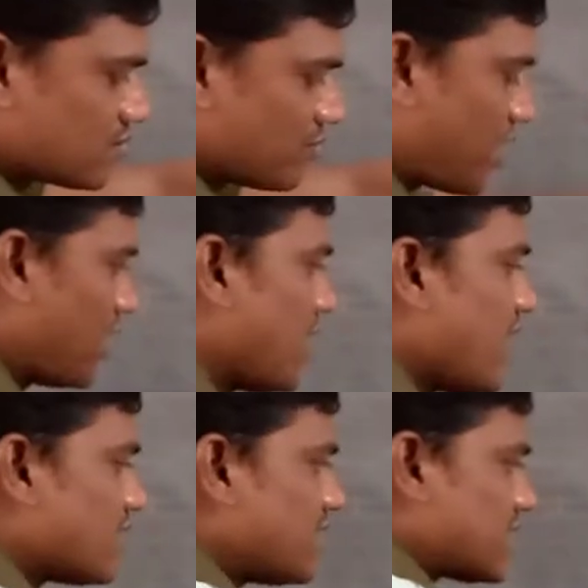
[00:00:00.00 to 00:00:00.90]
Okay,
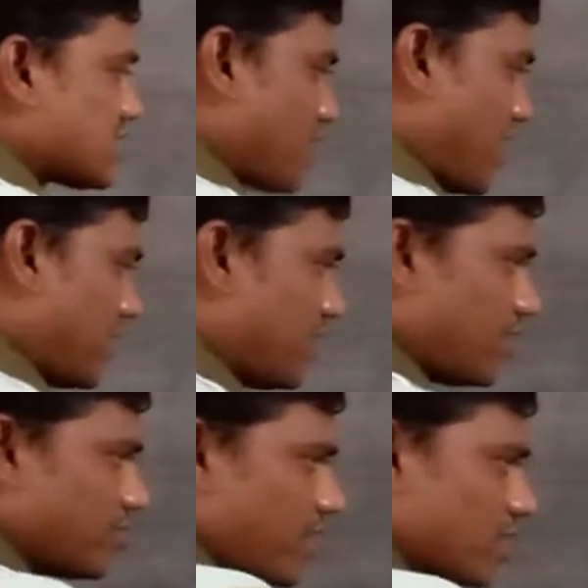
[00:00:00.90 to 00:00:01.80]
that's why
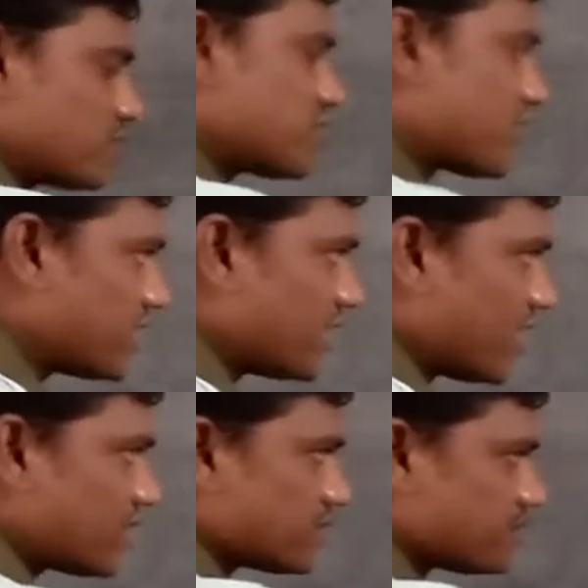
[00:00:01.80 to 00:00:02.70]
you are observing
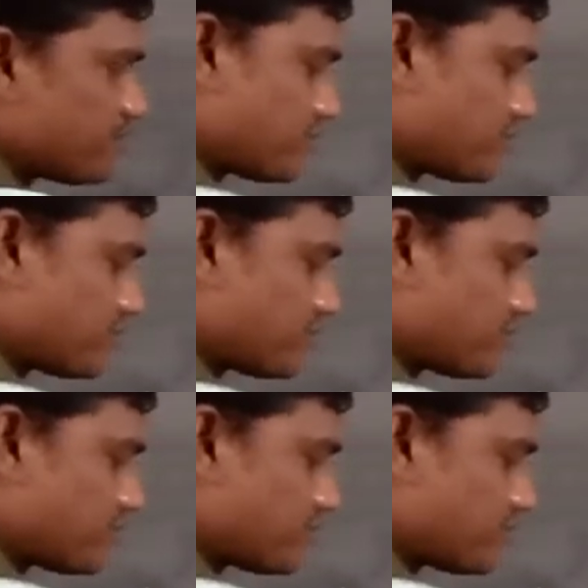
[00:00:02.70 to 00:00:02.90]
that